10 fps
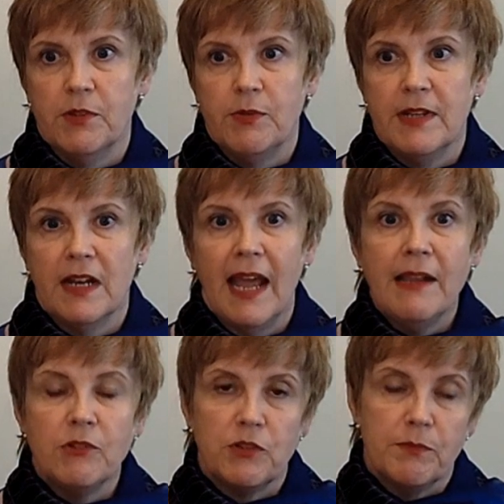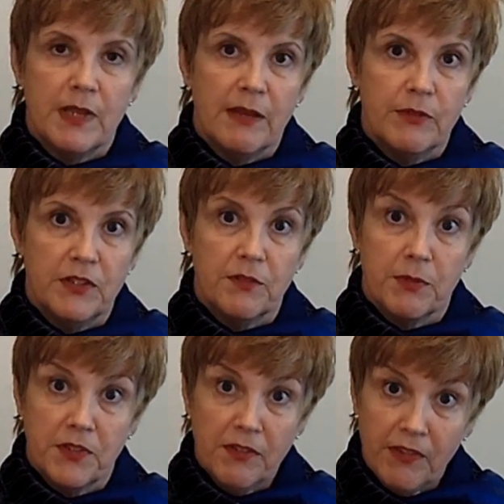between a language impairment in
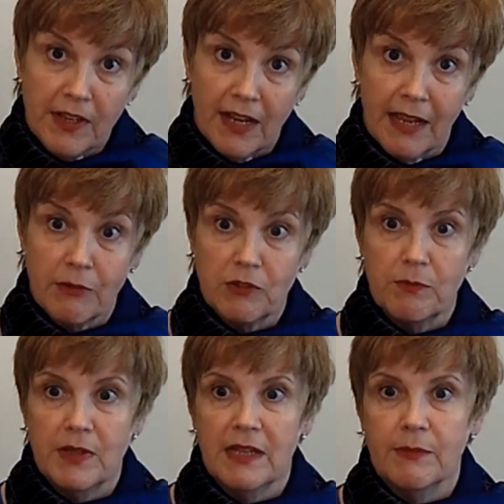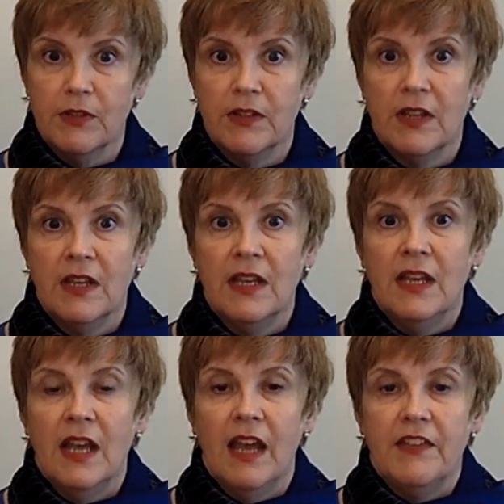specific language impairment
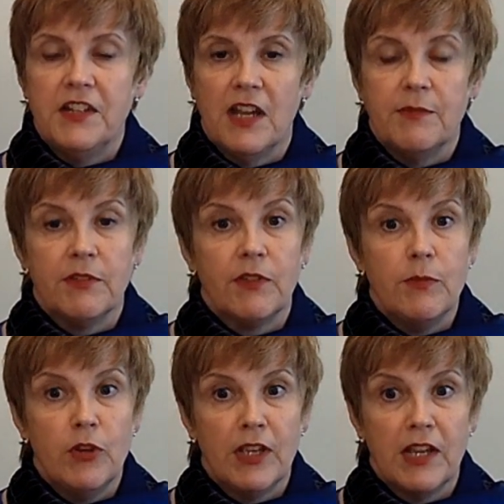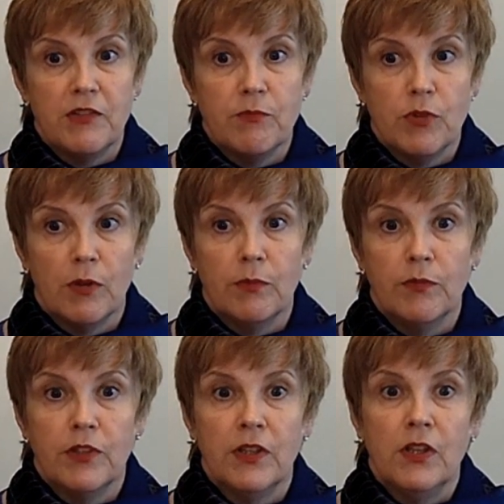and the types of communication
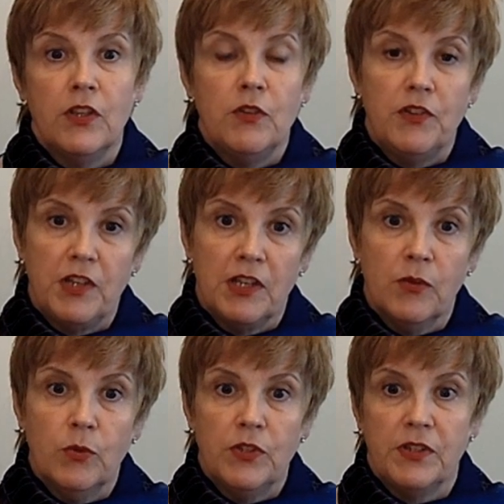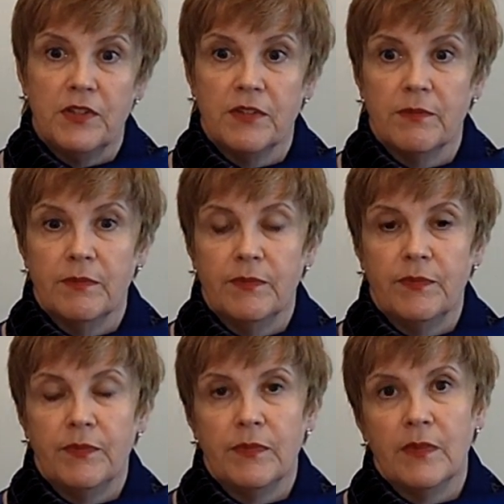problems you see in autism.
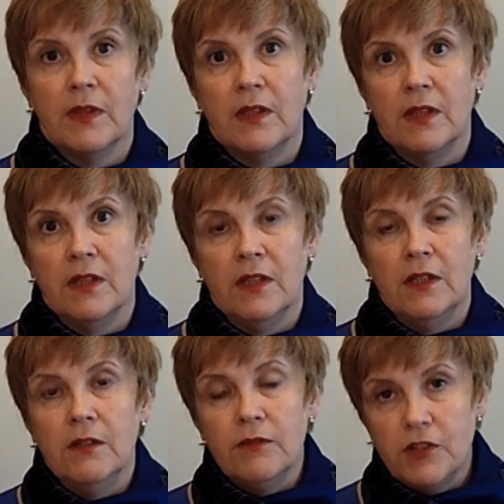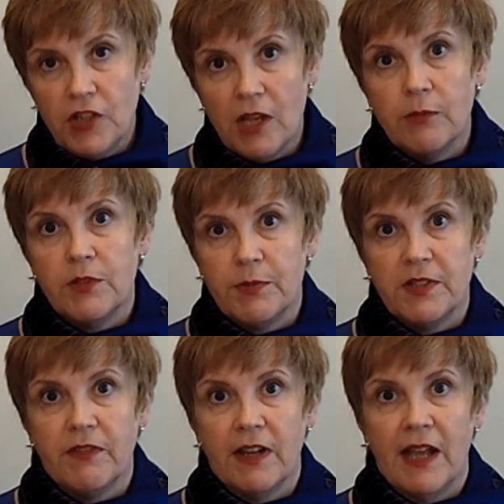For a child with
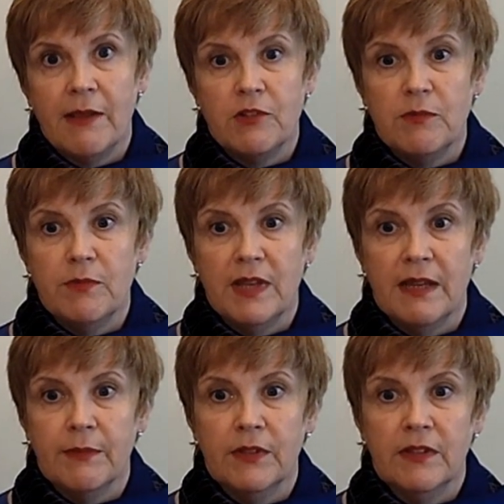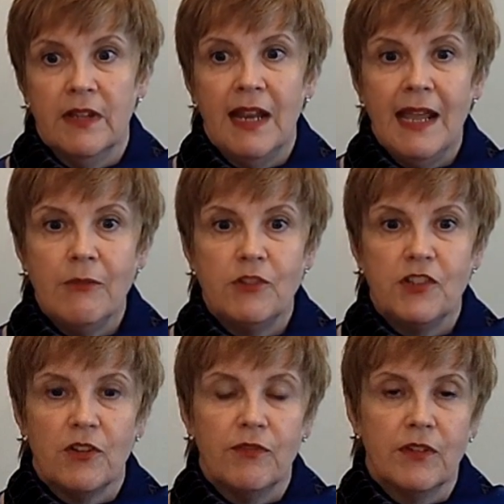specific language impairment, the language
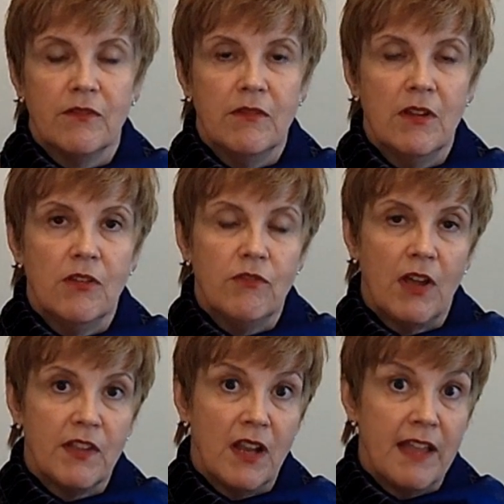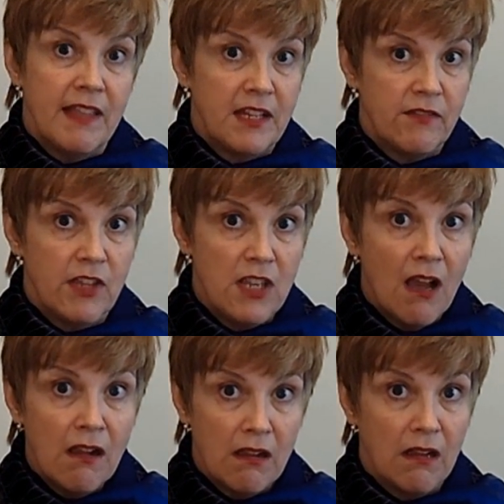is often rather like that of a
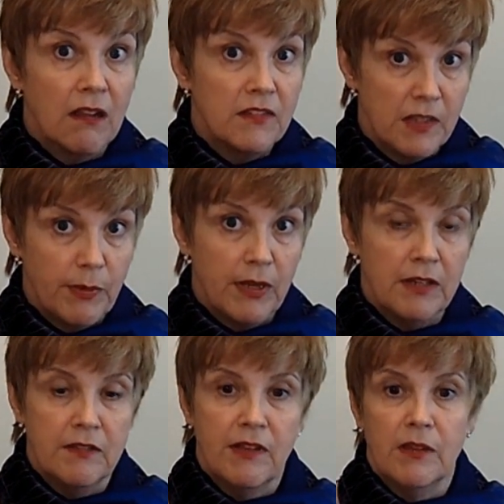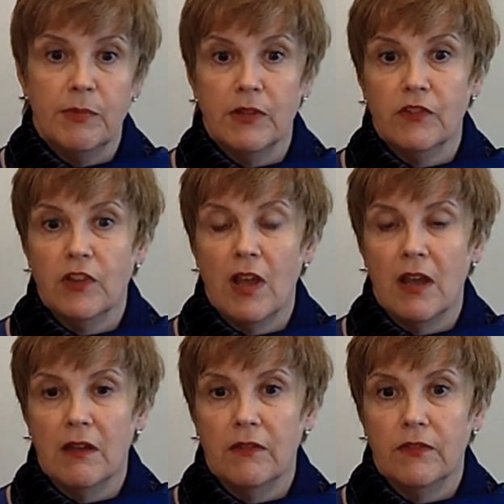younger, typically developing
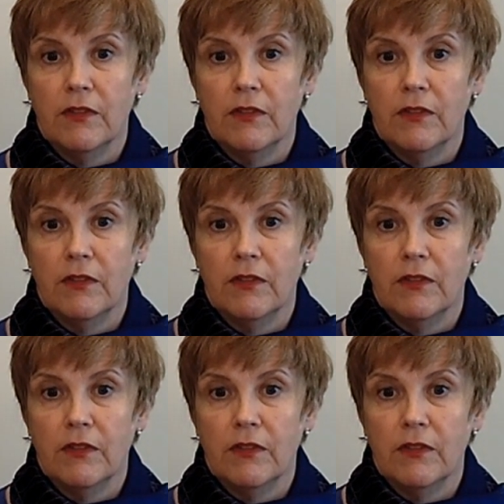child.